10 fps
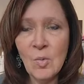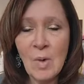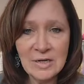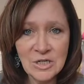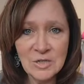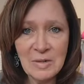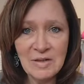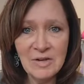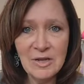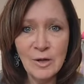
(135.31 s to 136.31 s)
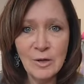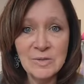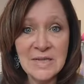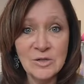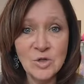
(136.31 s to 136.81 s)
watches my videos
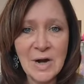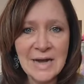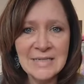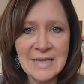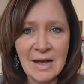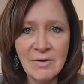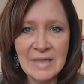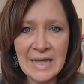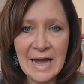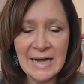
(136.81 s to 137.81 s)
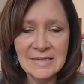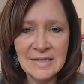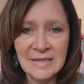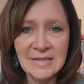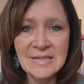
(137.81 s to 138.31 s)
and tries out the
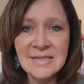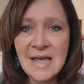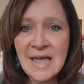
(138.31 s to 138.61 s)
ideas,